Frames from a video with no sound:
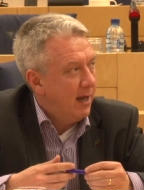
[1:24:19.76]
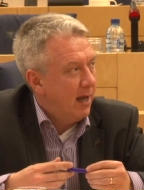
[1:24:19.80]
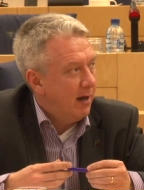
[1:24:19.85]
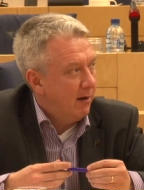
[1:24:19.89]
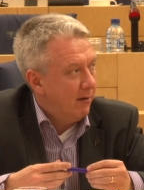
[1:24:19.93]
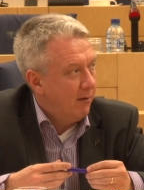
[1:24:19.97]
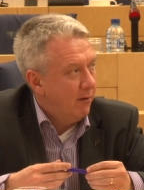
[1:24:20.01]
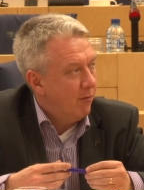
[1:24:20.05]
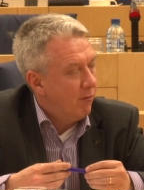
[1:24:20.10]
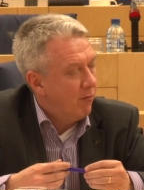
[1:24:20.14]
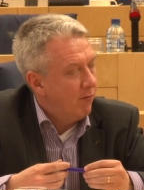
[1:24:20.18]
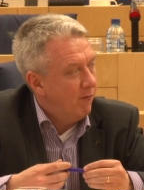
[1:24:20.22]

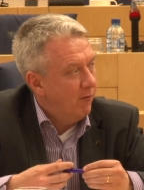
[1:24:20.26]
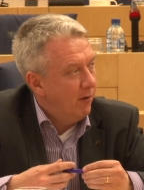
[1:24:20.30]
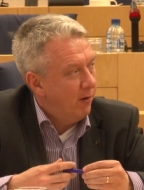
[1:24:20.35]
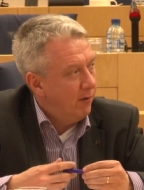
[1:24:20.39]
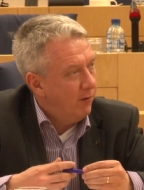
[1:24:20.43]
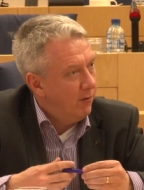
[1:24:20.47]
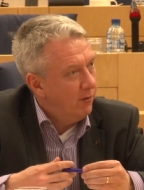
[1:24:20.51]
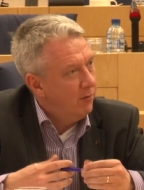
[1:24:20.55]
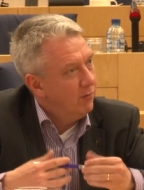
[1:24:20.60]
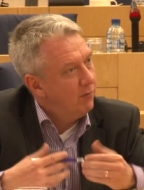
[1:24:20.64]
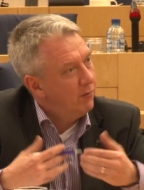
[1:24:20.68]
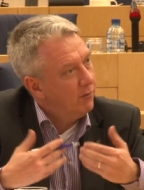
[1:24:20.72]
can usefully
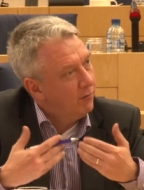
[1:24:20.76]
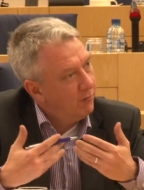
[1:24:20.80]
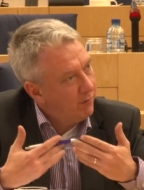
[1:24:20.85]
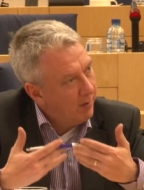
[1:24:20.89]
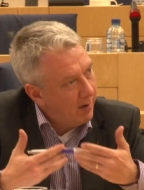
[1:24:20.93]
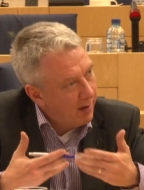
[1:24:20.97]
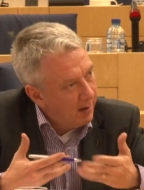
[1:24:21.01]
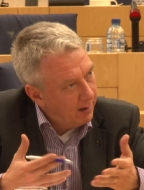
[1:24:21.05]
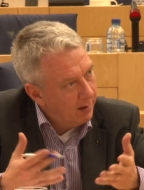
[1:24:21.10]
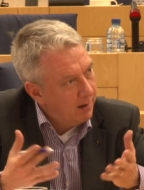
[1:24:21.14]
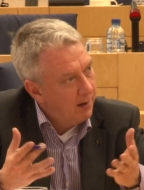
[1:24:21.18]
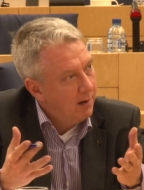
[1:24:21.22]
do to
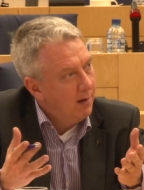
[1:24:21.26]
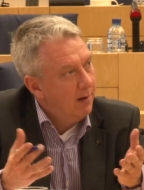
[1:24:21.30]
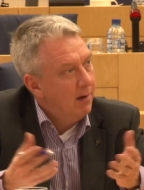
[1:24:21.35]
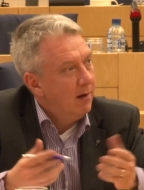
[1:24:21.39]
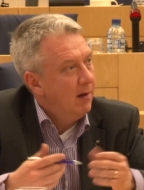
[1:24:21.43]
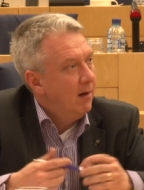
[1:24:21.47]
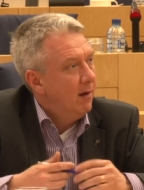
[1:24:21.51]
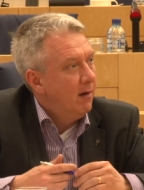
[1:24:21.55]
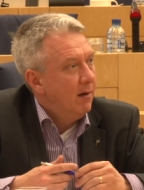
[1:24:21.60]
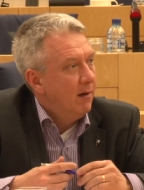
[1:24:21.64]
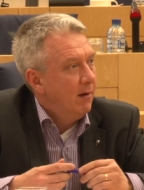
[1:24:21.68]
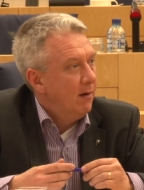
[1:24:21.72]
try and,
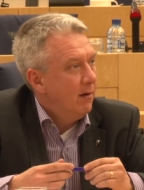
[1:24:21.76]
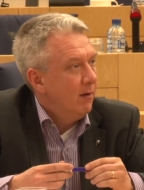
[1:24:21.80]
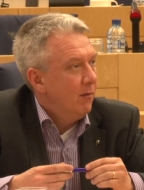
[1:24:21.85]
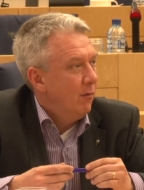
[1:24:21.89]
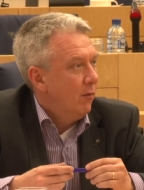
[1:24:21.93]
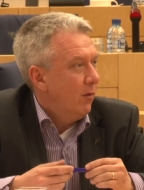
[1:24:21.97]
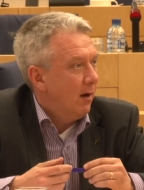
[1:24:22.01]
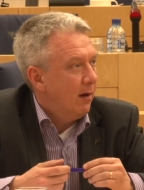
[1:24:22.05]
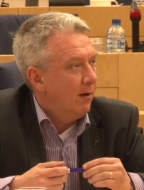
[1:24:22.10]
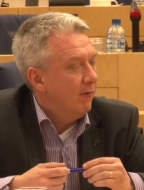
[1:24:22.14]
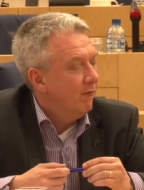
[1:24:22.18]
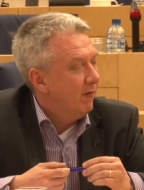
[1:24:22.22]

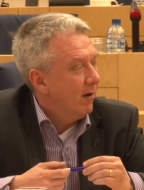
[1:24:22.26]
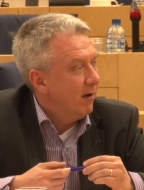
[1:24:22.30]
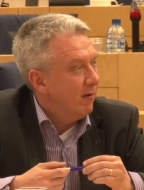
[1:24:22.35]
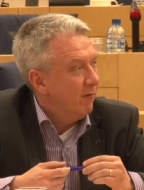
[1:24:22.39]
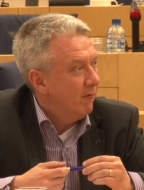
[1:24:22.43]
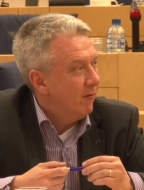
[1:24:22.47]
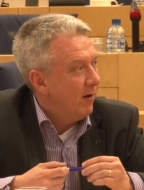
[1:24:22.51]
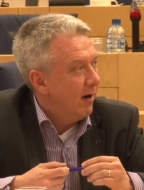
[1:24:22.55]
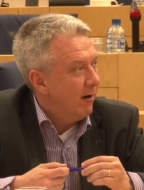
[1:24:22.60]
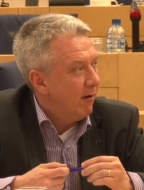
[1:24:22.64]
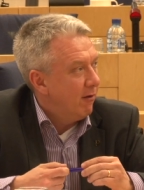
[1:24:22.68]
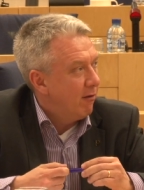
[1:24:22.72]
well,
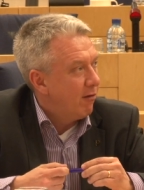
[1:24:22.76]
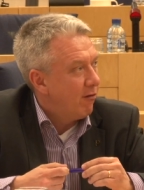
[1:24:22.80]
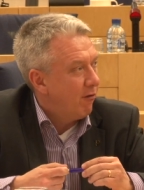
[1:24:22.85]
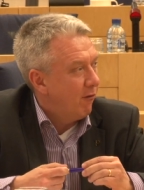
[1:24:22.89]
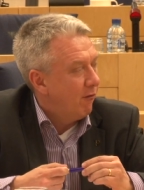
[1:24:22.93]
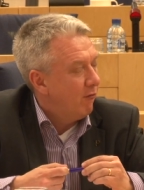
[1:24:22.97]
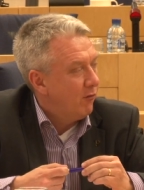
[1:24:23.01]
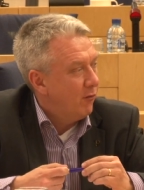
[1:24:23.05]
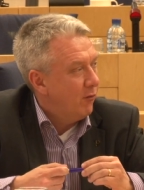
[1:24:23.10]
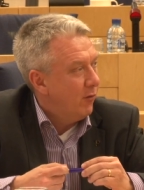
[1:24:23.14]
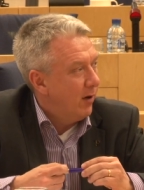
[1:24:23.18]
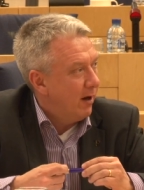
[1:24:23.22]
in various
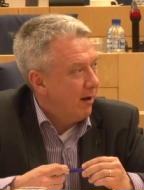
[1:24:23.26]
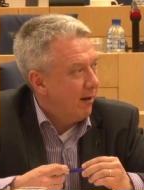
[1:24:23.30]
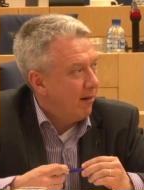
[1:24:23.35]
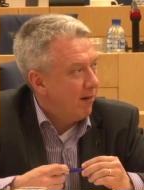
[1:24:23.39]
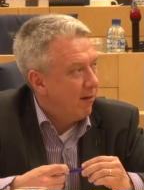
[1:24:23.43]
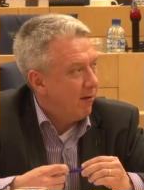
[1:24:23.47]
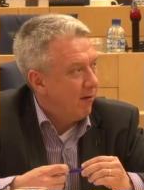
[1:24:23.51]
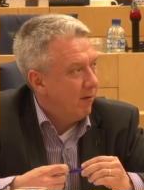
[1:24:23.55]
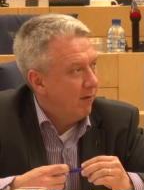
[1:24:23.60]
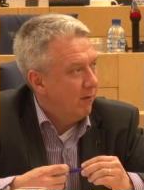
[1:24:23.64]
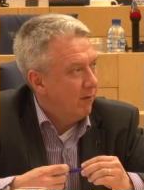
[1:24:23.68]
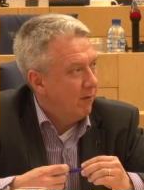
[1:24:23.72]
soft
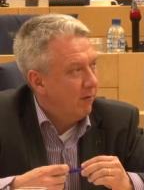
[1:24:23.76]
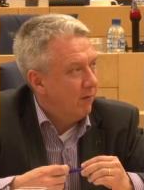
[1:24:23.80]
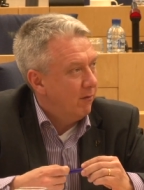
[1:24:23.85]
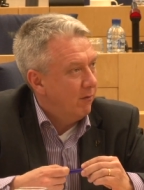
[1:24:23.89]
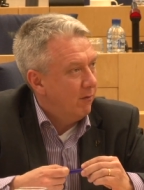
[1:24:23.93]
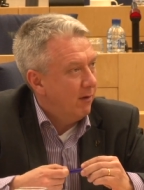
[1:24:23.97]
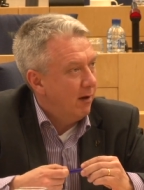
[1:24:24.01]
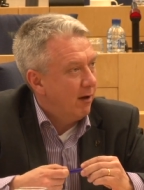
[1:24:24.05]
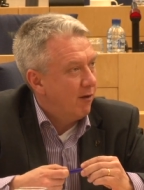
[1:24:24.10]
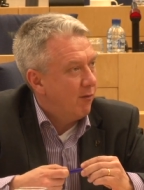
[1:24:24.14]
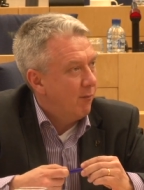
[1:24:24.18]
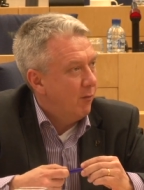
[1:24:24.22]
ways
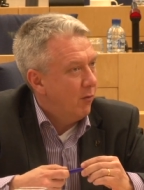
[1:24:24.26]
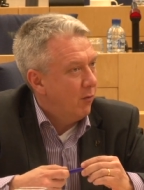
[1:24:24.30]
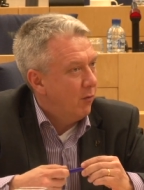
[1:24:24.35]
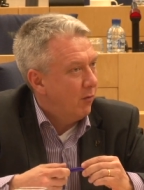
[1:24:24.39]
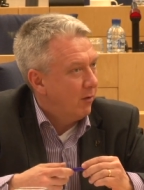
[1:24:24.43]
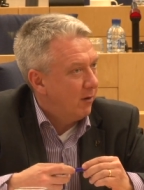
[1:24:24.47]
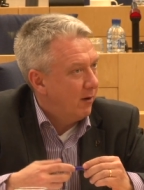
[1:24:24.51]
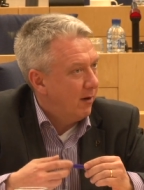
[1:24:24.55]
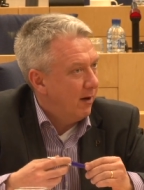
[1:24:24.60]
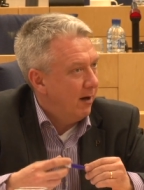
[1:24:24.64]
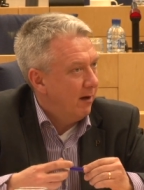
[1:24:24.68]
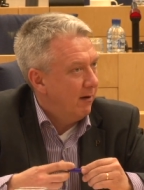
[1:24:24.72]
to
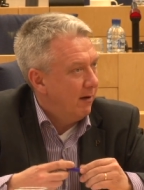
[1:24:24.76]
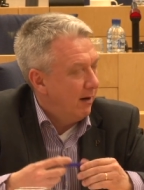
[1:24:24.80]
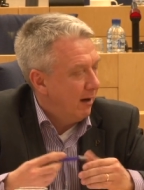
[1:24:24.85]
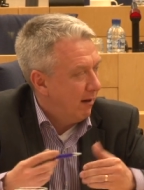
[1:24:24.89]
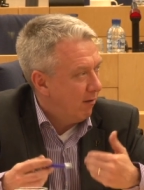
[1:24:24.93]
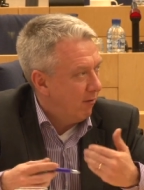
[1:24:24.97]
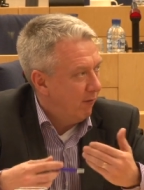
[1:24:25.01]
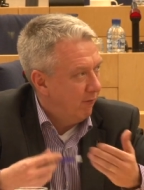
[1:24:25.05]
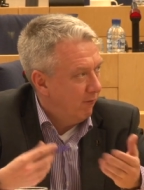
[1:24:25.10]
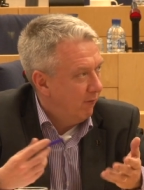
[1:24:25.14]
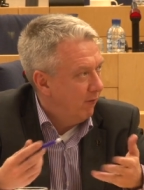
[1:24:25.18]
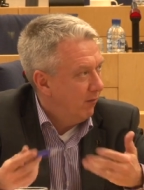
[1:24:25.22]
export the
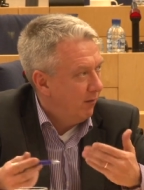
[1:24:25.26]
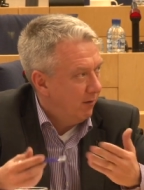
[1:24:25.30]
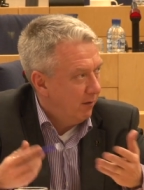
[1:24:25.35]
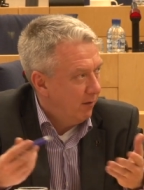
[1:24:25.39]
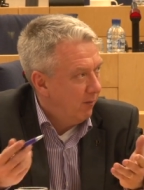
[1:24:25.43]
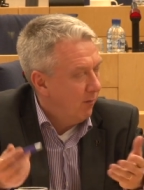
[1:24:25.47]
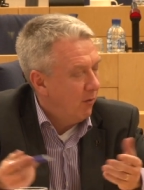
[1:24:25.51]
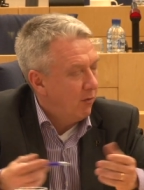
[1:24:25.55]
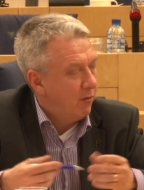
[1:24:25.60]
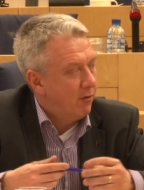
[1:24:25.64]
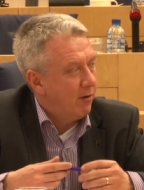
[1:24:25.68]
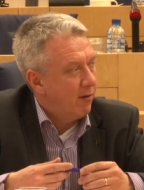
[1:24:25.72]
ideas of
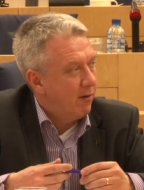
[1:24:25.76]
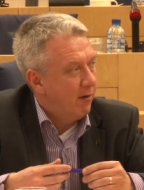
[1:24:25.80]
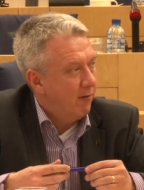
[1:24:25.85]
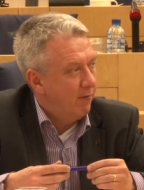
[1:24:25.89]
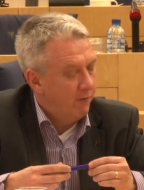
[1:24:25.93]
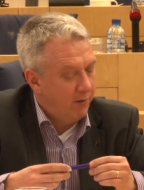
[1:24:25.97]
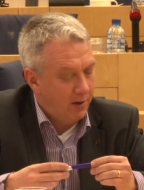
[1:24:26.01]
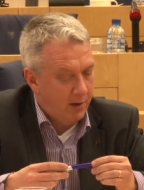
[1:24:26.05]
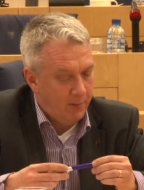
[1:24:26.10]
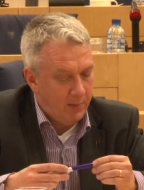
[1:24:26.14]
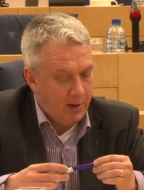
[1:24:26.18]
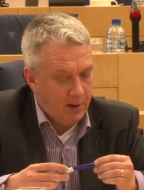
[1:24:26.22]
democracy
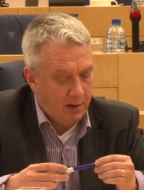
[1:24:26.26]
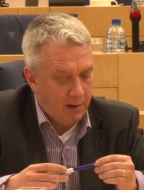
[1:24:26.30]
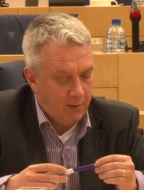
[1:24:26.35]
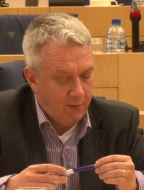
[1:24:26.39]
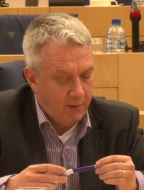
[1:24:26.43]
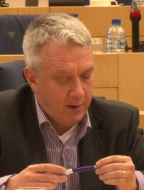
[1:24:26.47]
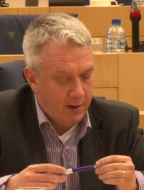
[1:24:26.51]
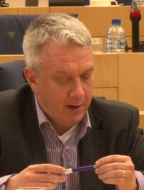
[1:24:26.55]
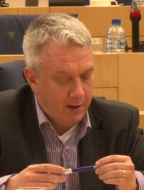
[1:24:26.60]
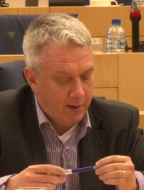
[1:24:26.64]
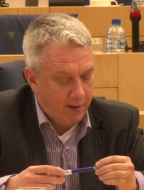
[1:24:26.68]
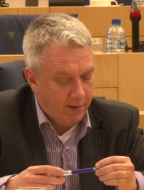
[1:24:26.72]
and fundamental
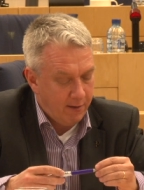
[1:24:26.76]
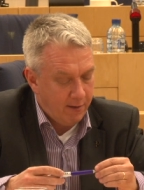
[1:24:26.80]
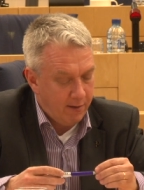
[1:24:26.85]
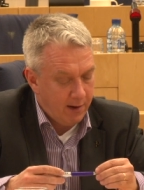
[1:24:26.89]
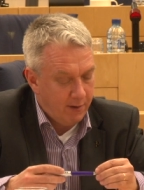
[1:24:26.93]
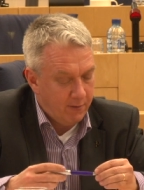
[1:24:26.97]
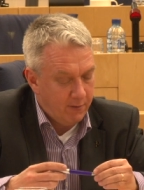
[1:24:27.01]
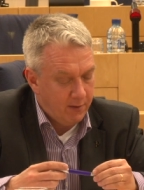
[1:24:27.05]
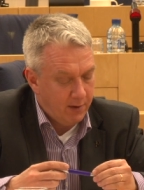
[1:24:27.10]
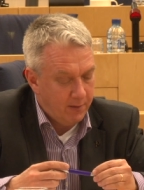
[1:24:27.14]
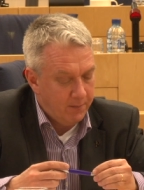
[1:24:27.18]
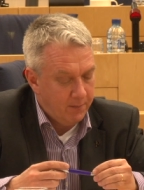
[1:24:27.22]
rights,
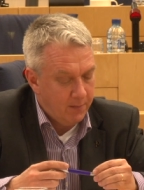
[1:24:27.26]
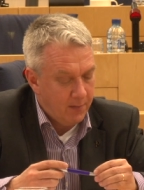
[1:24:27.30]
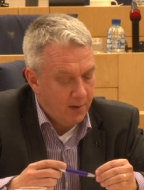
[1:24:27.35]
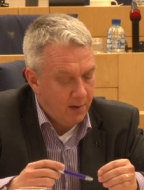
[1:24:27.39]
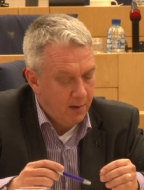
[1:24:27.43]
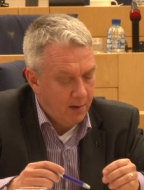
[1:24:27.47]
etc.